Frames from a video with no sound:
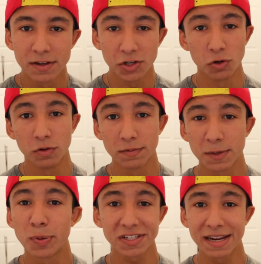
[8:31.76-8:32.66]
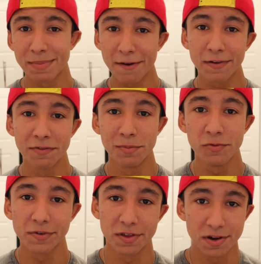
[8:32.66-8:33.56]
You know, personally my favorite
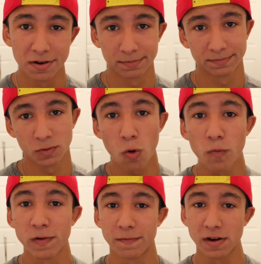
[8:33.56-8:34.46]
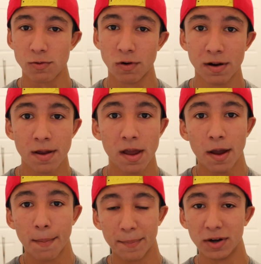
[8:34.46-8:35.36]
movie of the year over Infinity War,
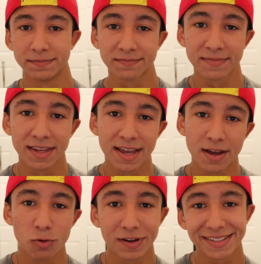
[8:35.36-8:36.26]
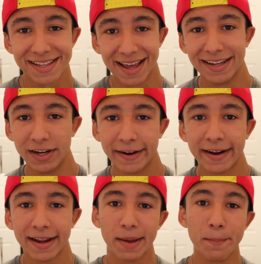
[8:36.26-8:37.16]
but we'll get to that later.
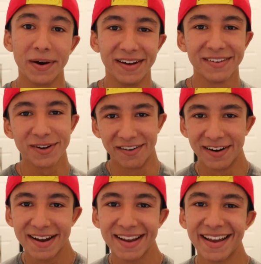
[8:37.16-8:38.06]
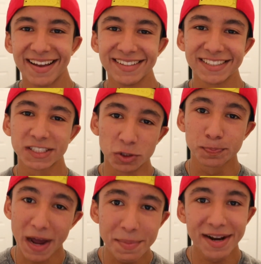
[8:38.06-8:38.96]
But whatever. So
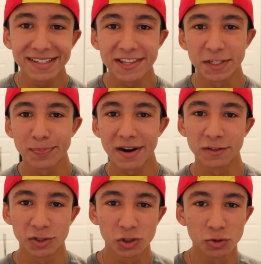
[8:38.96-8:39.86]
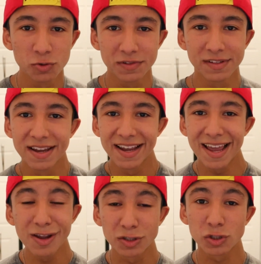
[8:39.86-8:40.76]
Spider-Man Into the Spider-Verse suit,
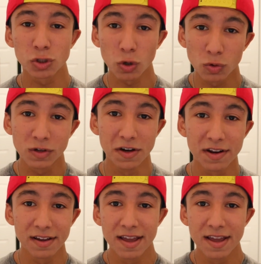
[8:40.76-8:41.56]
it looks so good.